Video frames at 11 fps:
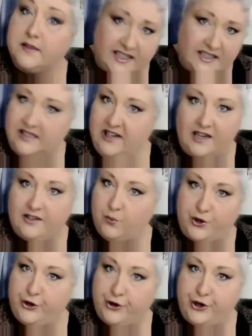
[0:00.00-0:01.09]
that's not
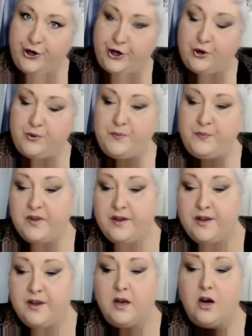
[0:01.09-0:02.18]
where you're going to go.
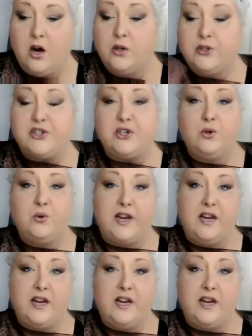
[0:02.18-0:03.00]
Also,